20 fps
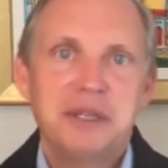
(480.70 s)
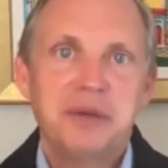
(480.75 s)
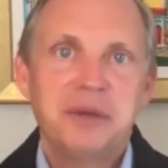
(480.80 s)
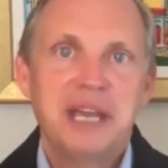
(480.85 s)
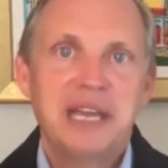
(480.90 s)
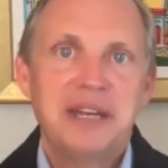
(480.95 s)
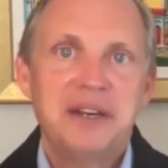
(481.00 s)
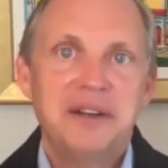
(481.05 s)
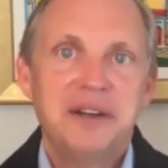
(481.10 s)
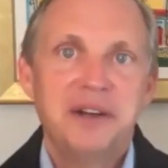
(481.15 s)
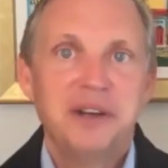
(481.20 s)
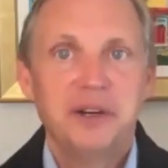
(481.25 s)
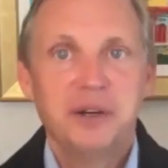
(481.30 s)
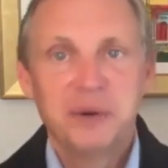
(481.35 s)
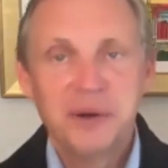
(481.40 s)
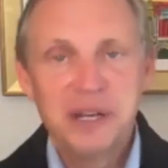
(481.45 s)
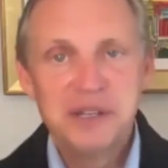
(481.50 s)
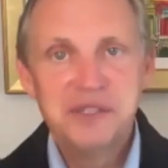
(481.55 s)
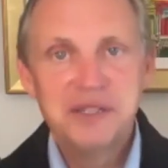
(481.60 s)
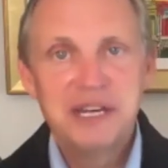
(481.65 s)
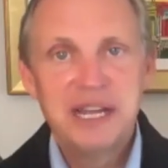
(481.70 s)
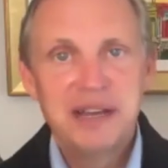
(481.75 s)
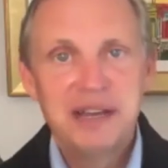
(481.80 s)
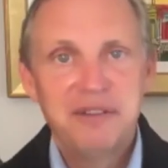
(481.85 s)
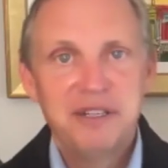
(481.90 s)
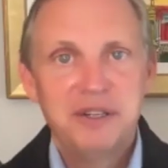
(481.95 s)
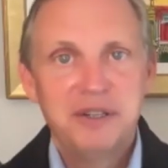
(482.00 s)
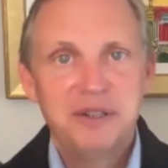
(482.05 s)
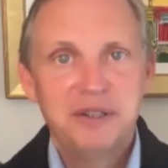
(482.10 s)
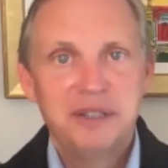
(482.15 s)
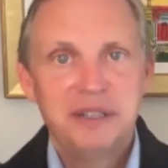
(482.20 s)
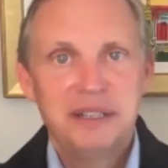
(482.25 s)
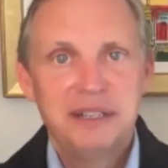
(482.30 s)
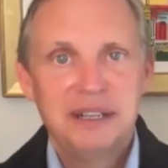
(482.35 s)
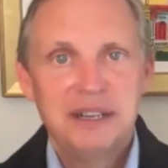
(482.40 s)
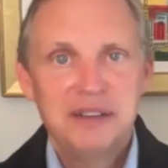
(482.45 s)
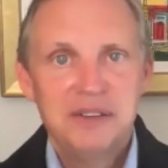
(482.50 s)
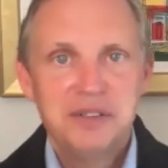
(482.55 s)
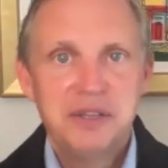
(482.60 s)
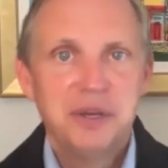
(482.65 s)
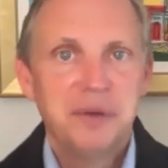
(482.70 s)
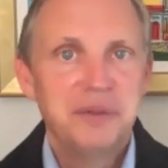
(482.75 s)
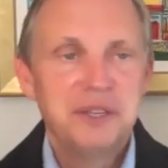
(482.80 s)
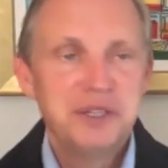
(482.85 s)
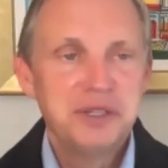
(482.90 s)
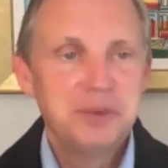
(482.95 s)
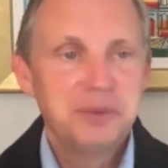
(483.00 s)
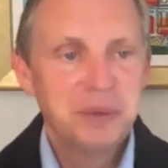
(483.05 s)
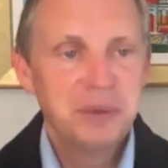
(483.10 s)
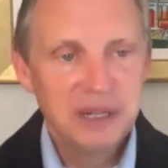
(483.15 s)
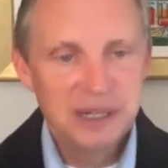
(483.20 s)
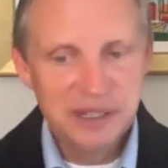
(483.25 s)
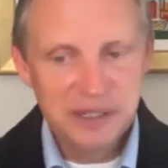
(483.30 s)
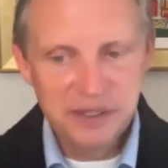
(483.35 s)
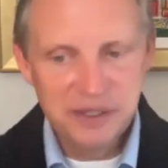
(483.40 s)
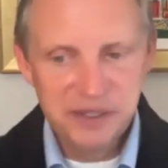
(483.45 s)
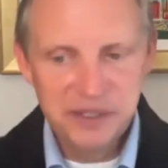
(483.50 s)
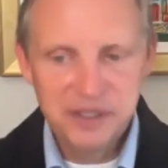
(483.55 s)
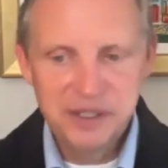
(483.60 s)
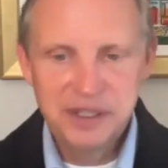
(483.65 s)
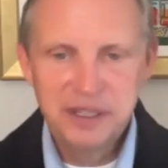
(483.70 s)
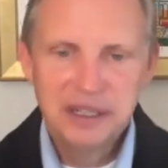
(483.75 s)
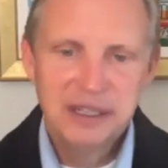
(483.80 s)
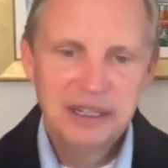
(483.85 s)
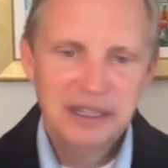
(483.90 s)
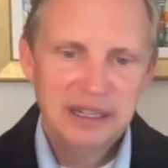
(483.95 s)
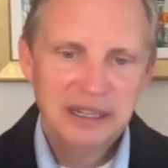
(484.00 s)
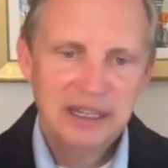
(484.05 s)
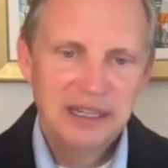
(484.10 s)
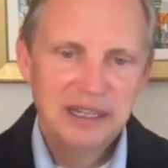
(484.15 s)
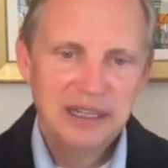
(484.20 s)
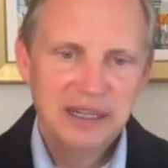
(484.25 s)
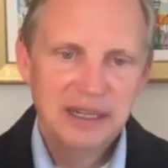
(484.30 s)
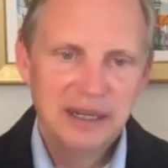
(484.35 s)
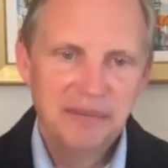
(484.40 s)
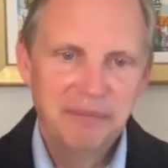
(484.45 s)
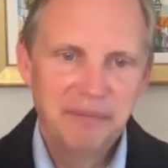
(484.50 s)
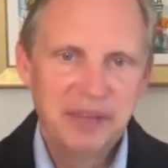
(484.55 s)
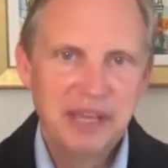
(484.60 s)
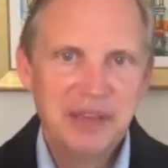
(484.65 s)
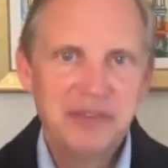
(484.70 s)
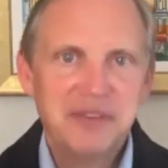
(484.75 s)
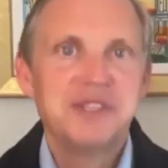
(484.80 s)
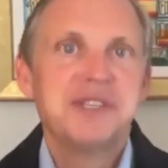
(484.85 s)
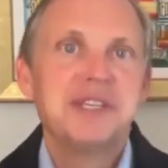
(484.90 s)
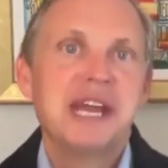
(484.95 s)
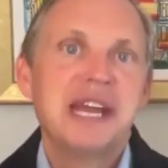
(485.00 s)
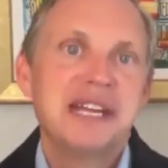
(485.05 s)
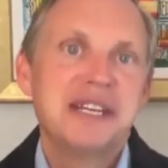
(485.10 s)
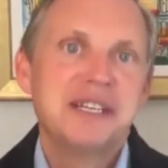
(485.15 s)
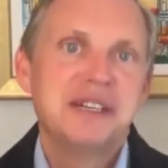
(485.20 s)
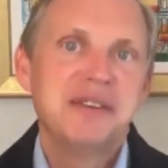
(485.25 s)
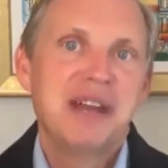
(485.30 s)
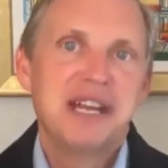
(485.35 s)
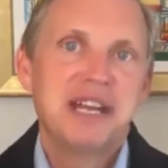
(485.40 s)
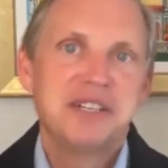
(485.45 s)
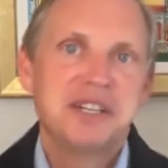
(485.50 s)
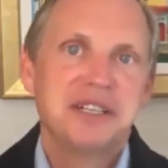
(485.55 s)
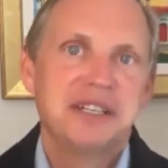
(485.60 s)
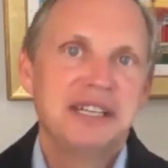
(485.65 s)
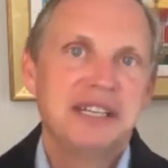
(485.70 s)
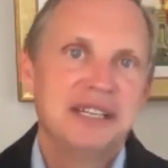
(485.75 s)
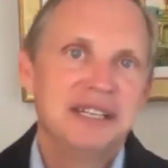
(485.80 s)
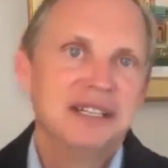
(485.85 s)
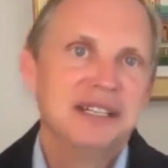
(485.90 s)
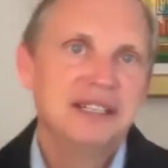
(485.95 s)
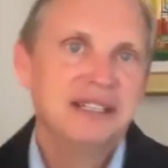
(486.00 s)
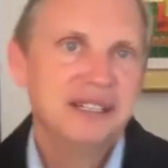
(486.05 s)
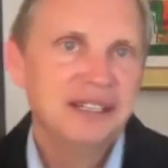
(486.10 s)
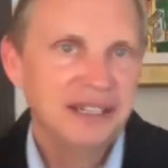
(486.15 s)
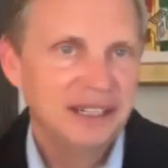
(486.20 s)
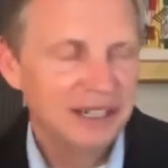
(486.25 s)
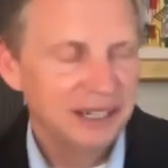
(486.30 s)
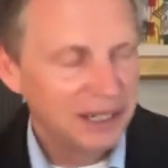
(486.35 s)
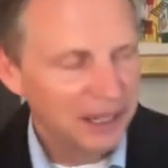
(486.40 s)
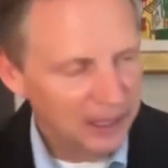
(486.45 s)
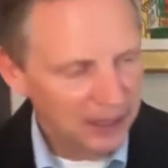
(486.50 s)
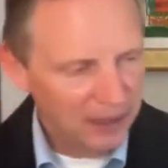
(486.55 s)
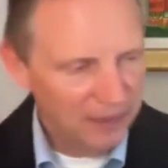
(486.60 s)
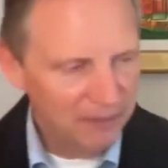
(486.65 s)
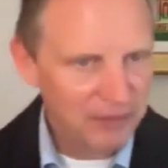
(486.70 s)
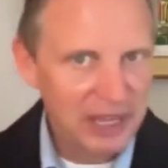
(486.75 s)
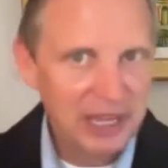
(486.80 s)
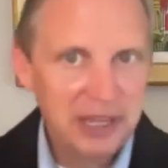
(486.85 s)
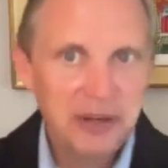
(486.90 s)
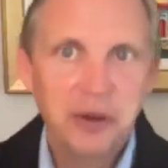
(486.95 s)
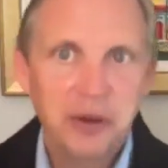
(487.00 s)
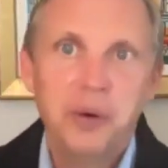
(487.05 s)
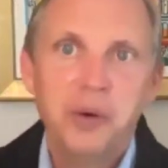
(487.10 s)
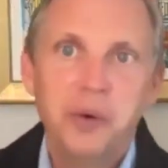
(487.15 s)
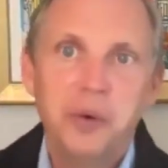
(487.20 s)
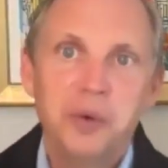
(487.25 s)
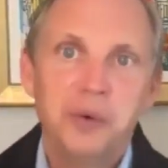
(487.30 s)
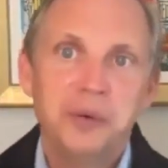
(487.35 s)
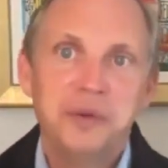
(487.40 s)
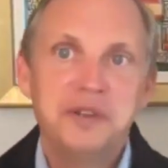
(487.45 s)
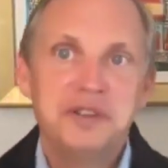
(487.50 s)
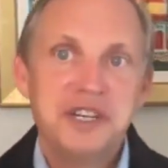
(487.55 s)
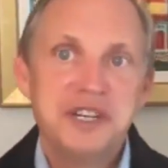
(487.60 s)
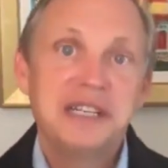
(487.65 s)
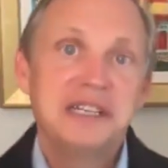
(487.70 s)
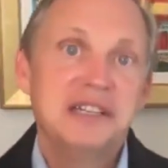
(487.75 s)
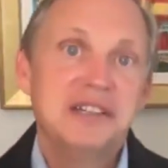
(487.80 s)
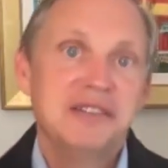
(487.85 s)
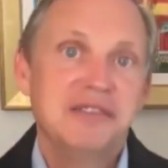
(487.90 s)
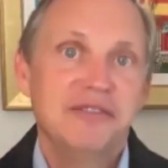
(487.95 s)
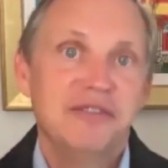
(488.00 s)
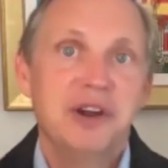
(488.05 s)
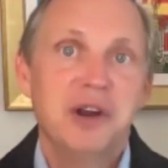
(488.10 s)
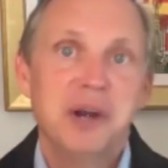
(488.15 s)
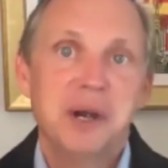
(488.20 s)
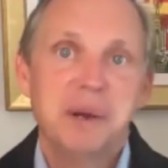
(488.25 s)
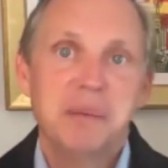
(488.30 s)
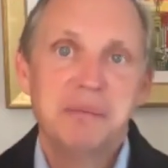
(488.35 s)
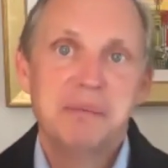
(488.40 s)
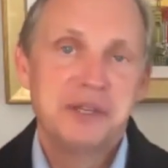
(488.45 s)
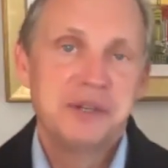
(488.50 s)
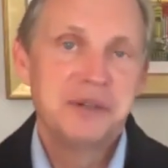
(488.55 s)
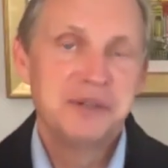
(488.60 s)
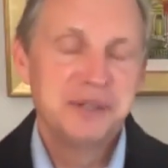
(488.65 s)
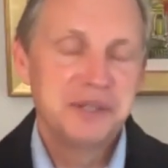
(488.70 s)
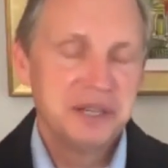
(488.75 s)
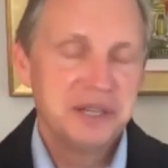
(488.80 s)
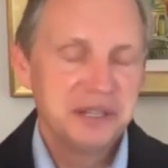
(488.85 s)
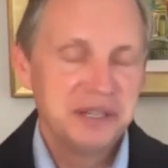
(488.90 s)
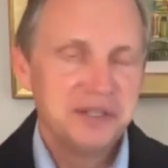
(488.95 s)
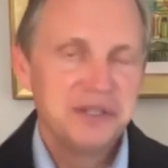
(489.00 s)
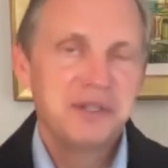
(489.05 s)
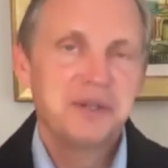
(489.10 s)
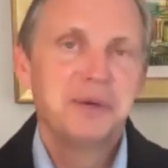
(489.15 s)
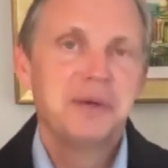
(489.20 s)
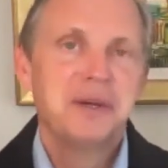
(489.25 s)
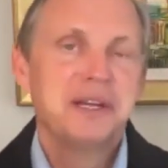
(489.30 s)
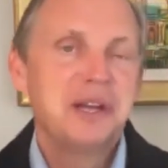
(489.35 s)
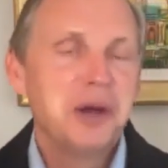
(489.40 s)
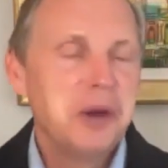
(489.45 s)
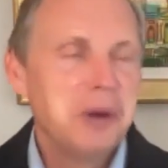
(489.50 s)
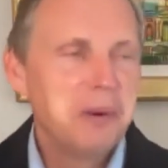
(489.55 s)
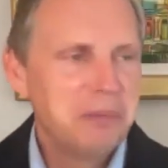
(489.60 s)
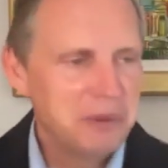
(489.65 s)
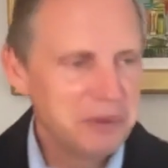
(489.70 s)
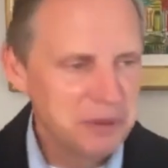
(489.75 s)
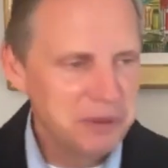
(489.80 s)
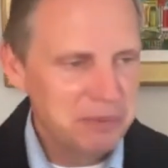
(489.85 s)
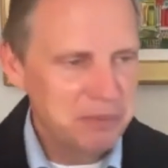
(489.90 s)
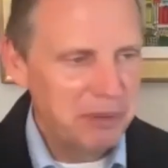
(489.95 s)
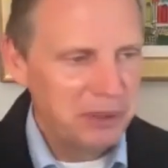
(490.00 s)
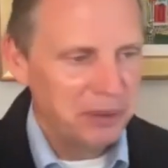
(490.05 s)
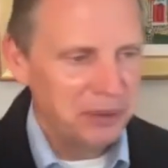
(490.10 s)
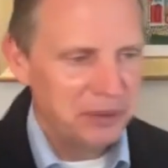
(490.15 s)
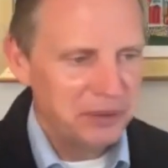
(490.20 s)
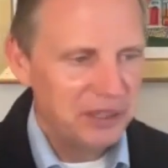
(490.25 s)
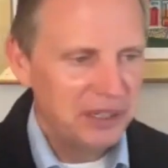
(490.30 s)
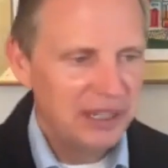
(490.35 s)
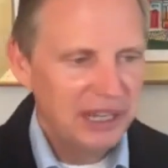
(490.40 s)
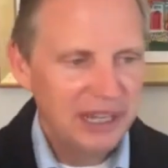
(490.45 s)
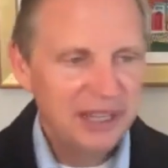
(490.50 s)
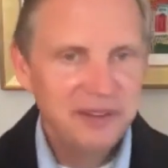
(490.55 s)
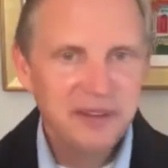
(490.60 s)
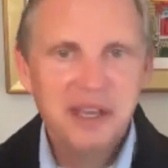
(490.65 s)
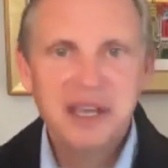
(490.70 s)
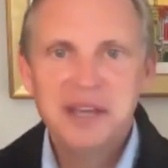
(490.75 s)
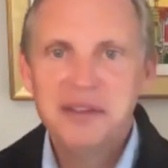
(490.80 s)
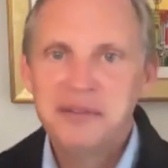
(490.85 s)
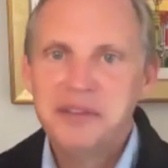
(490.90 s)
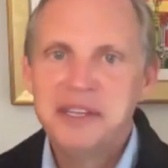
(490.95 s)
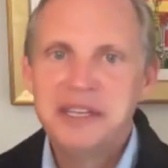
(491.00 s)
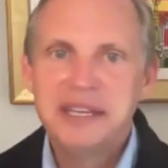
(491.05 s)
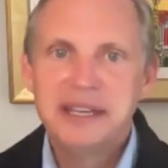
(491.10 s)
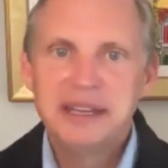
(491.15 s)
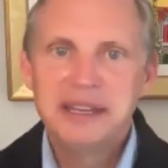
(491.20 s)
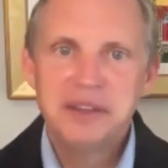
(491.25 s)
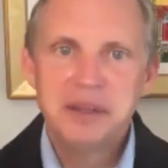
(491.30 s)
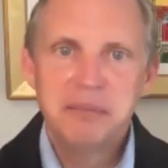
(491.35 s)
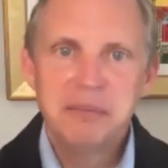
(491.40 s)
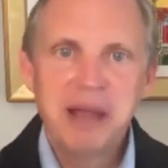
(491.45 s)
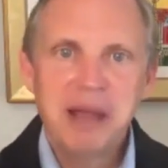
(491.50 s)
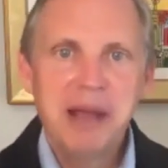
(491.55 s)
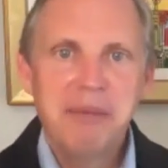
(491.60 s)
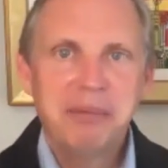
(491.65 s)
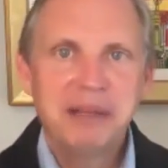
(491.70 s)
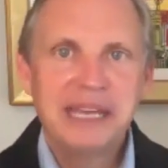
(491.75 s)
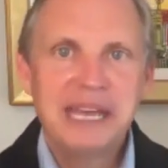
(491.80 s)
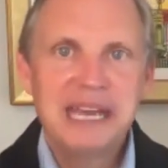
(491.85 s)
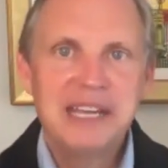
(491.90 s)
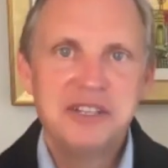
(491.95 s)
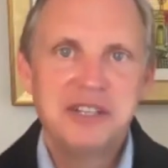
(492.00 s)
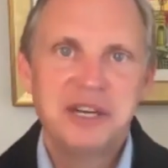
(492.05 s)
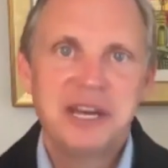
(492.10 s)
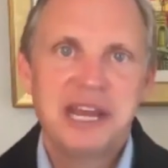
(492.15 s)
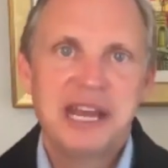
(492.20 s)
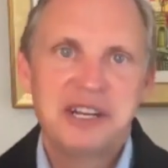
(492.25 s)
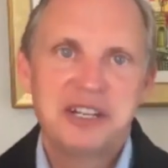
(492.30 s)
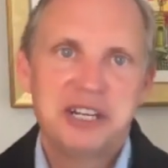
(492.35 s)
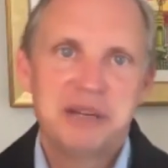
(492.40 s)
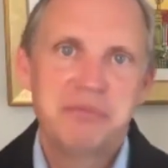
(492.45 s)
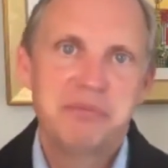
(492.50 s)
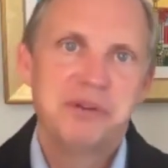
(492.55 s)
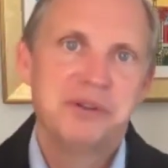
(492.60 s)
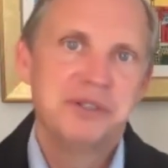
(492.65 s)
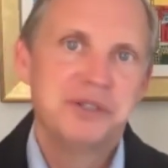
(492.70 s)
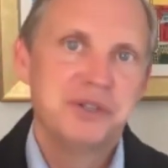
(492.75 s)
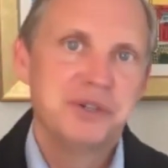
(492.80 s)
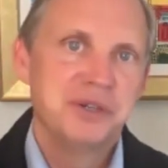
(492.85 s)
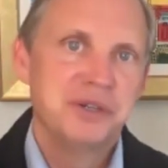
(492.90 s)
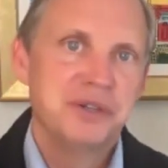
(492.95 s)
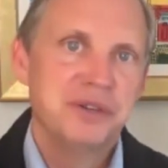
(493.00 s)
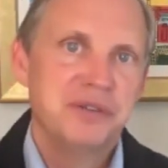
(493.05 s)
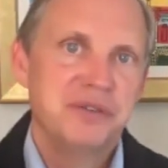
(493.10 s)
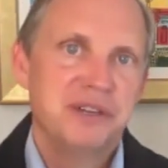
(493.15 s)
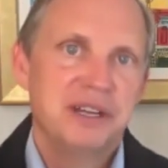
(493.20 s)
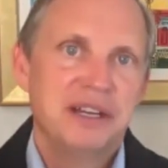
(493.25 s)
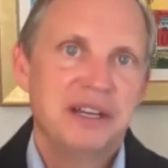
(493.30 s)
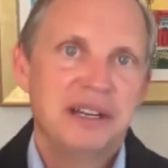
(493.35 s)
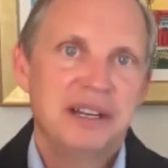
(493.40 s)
located on Crescent Avenue. So this was at the site of actually an old chicken farm. So it's a historic home that was built in the application actually preserved